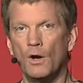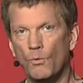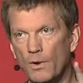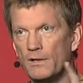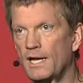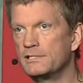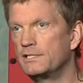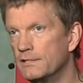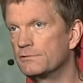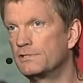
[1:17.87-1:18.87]
One last
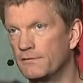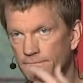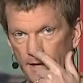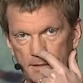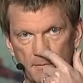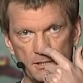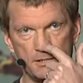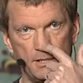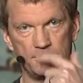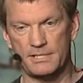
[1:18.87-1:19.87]
interesting fact about
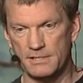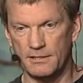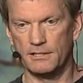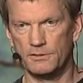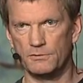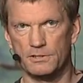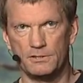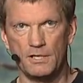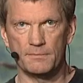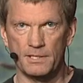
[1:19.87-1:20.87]
SNPs has nothing to do with the
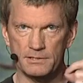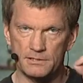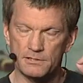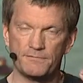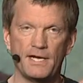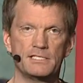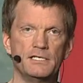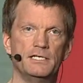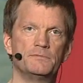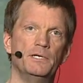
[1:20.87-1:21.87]
talk, but it just
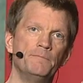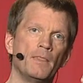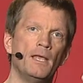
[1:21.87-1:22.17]
fascinates me.